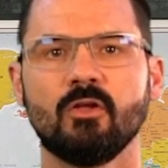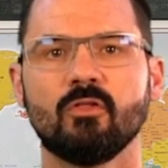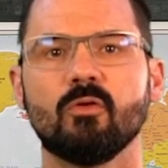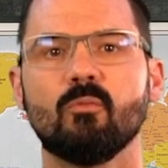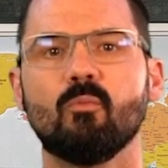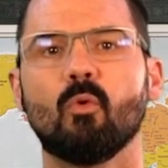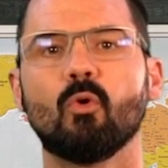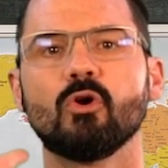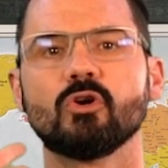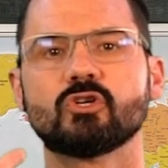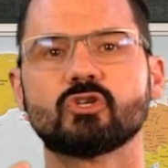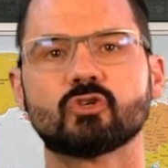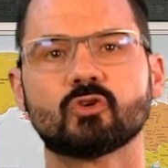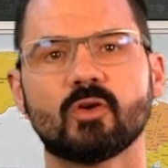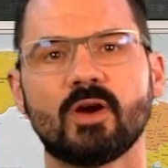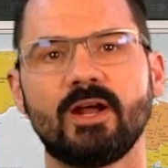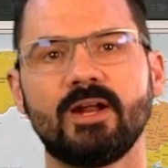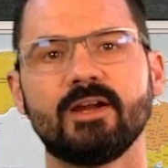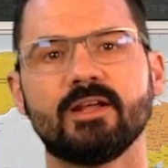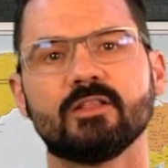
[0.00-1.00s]
The more
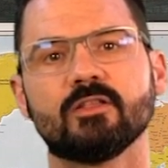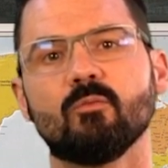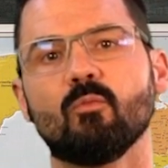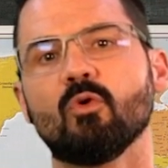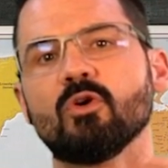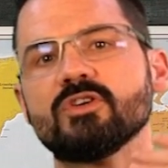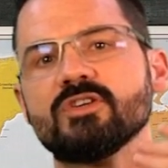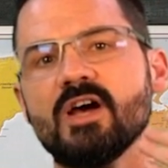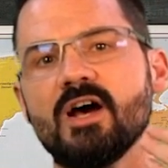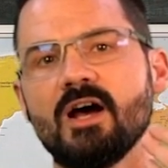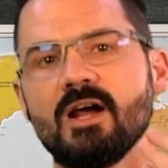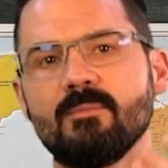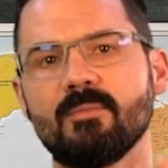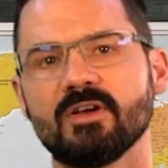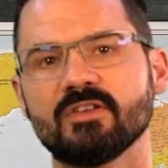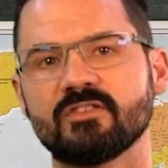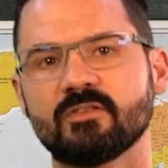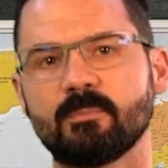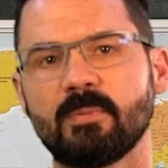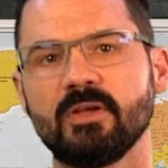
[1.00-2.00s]
training, the more time
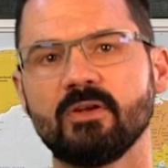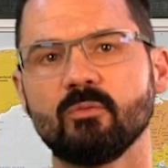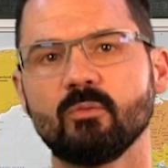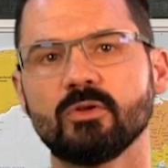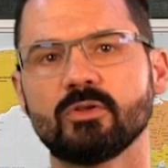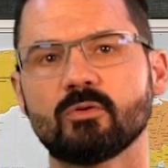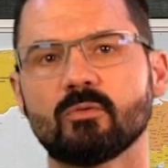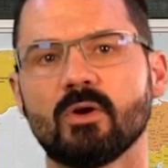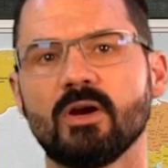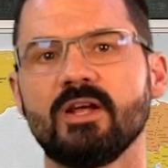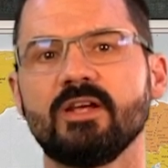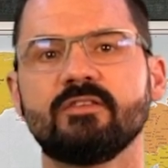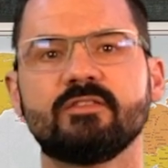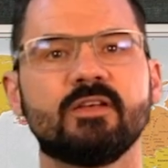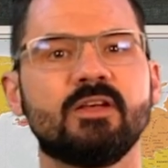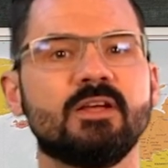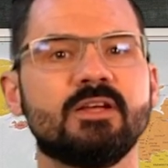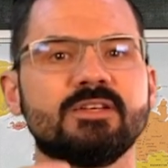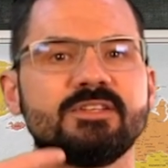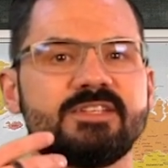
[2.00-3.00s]
I spend with
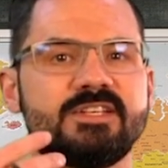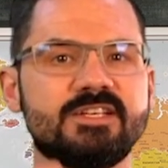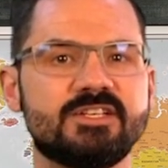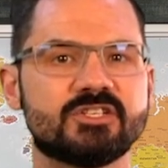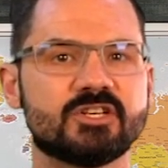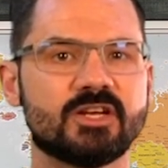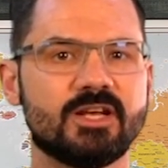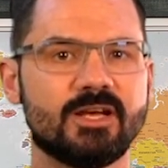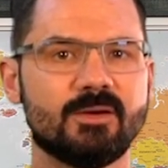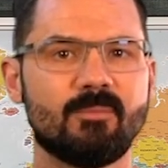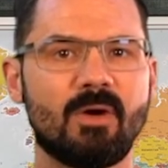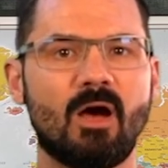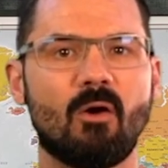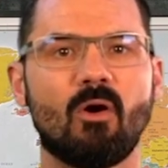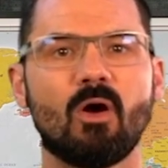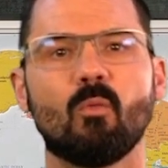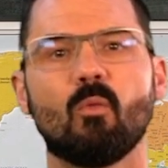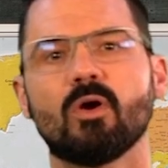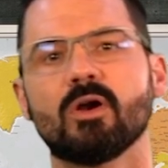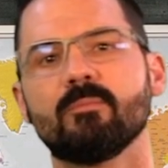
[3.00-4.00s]
Grace, teaching him how
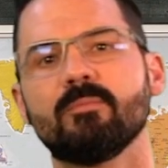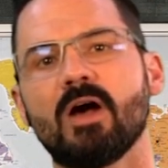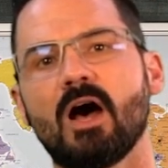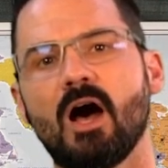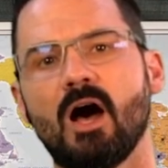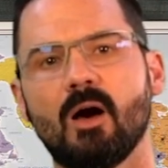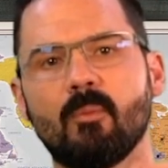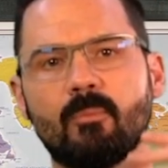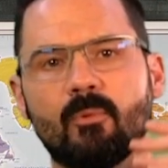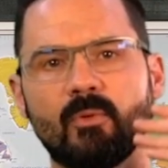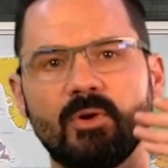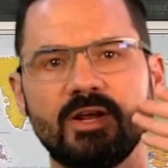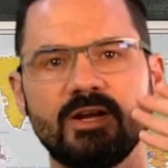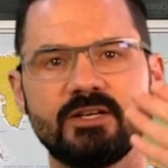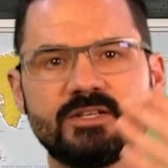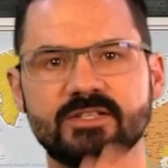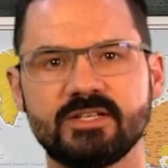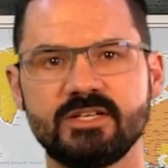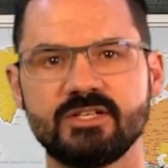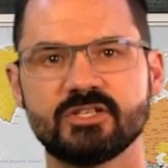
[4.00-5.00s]
I want him to
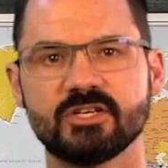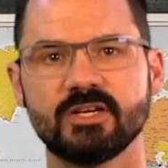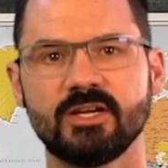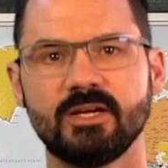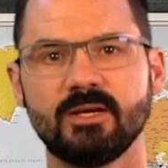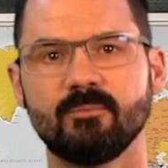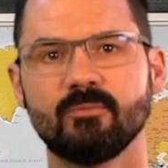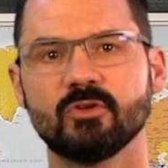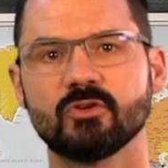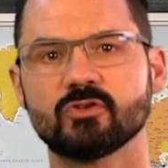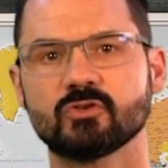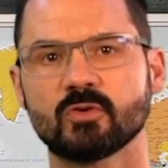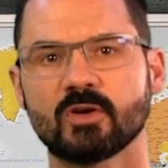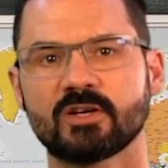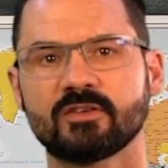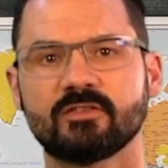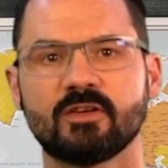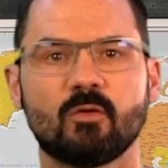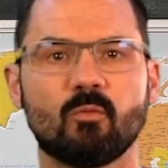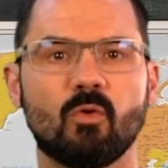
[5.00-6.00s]
operate, teaching him the
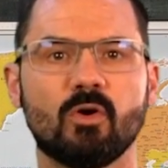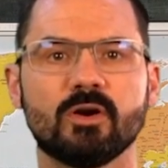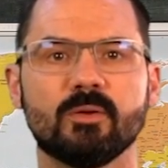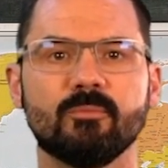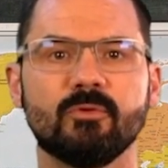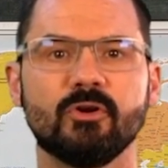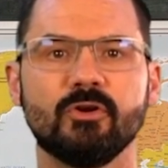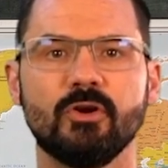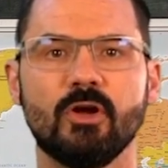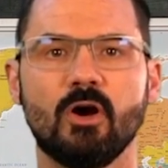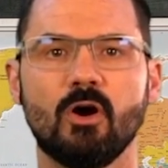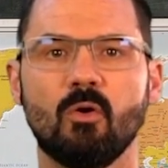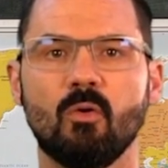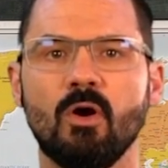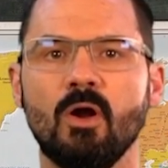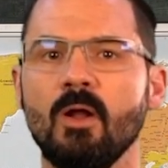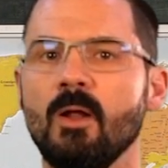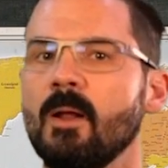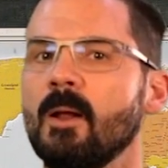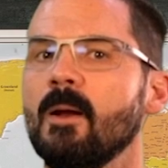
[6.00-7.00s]
tricks I want him to
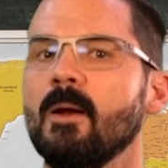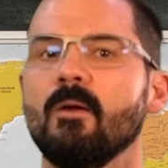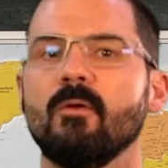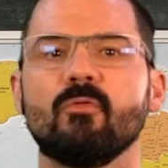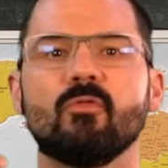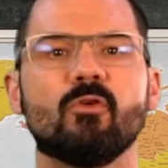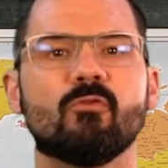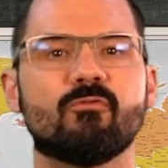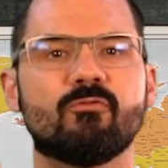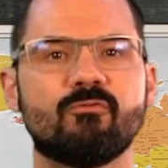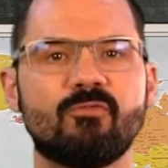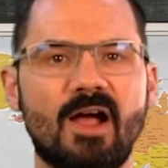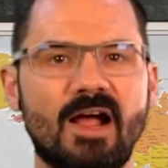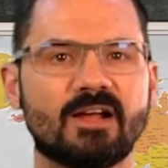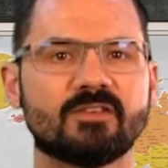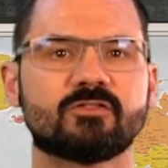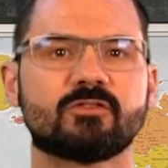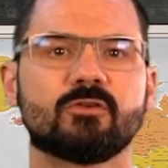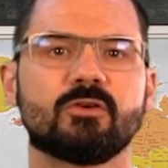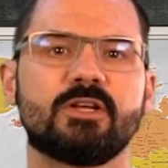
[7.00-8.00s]
know, the
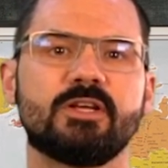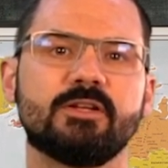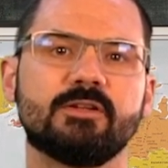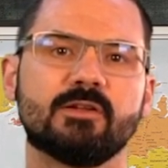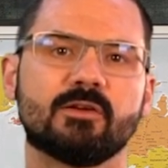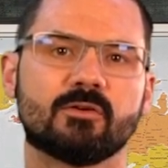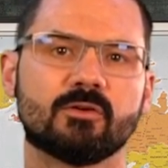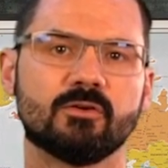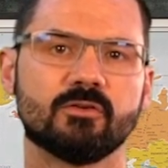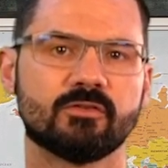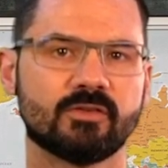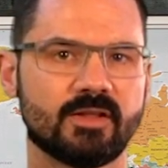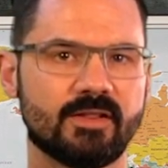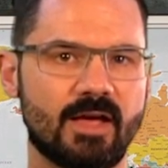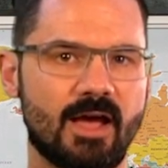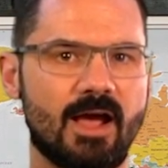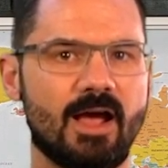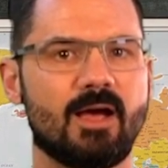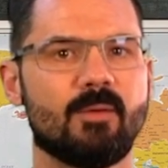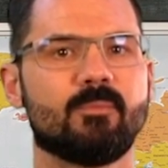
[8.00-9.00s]
faster he learns and
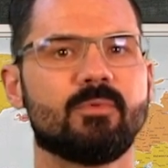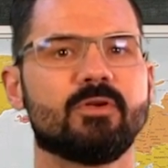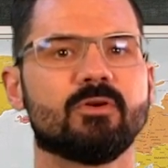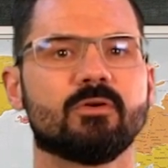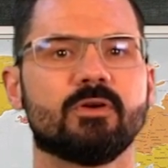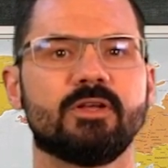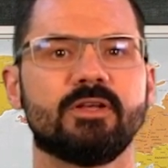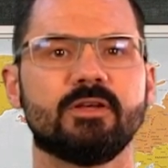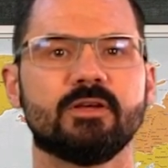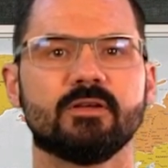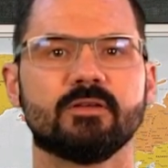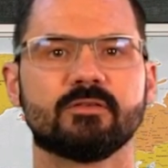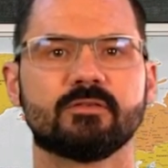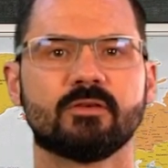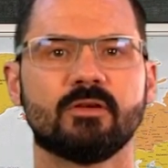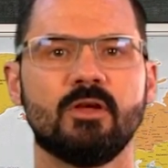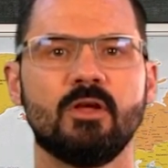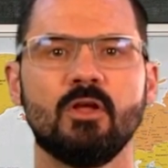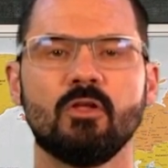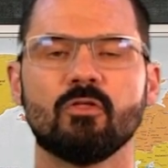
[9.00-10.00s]
the happier he
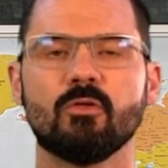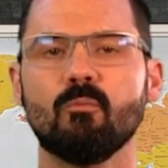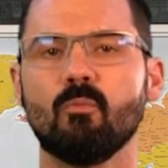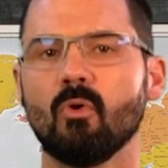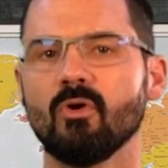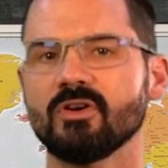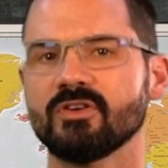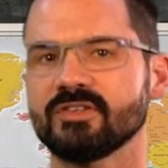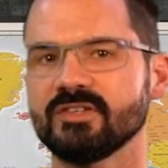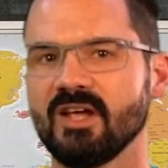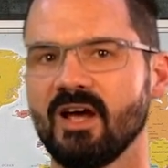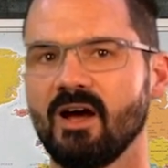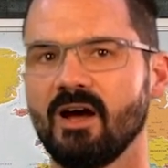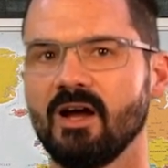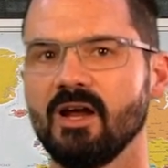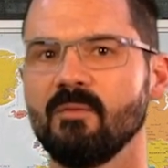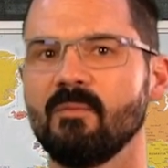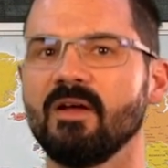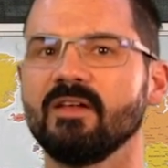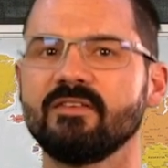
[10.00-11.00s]
is. The more
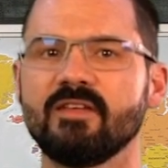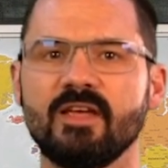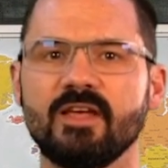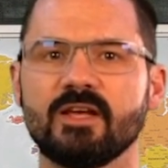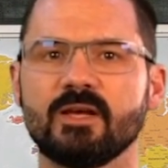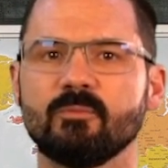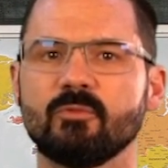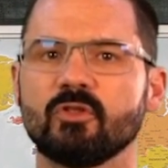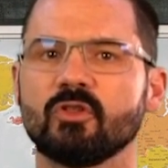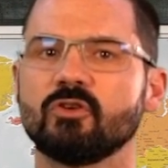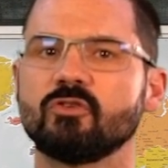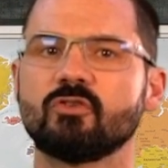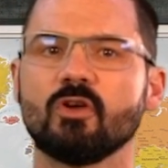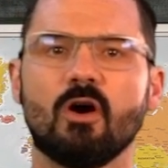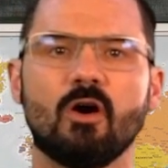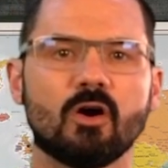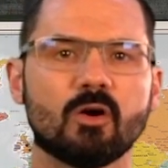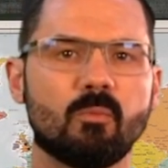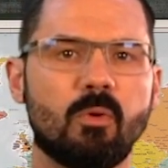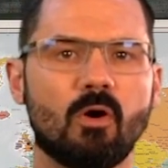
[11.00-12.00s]
time I take him to the
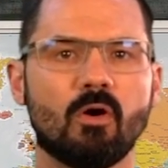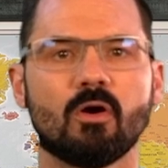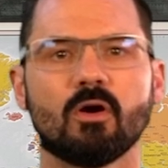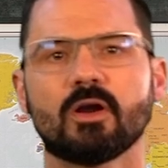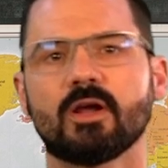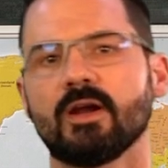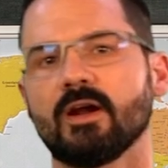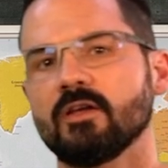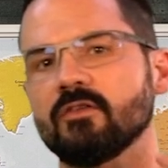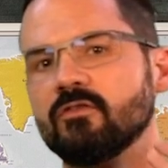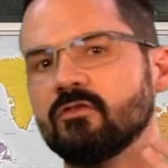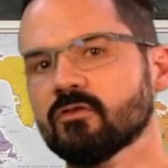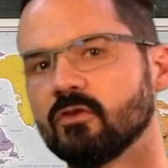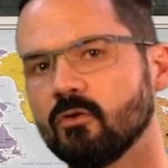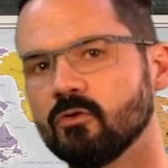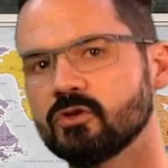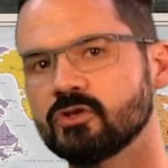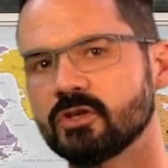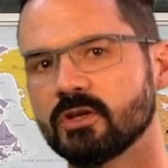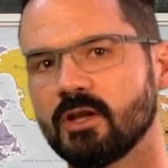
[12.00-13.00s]
dog park and I
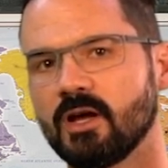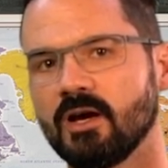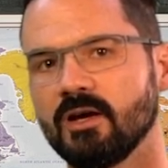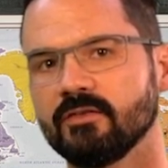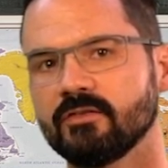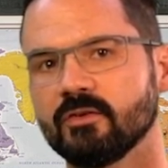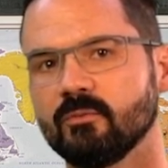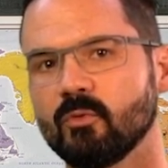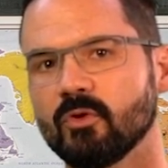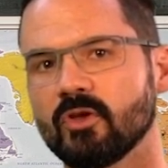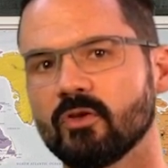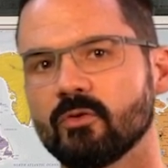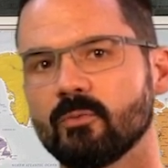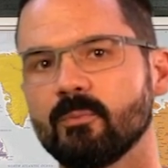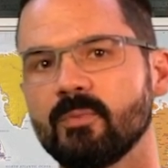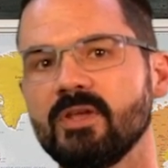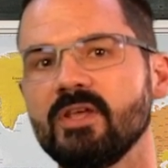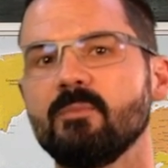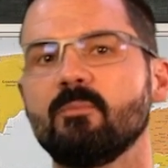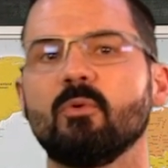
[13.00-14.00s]
socialize him with other
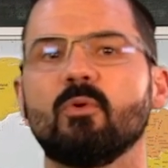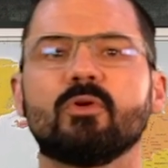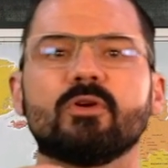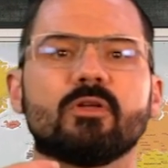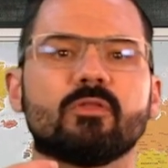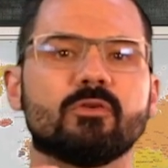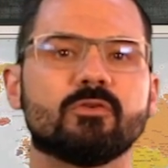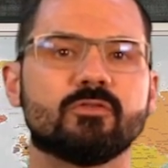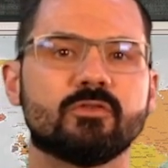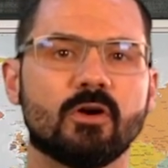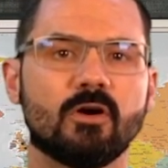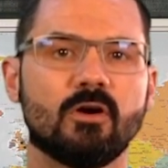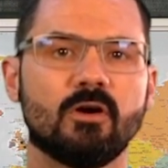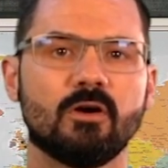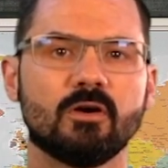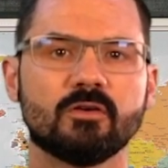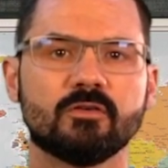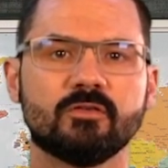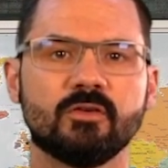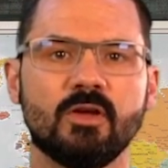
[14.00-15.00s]
people and other
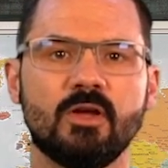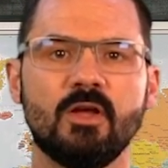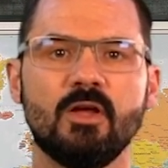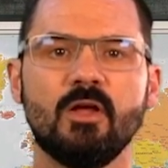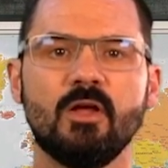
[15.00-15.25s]
dogs,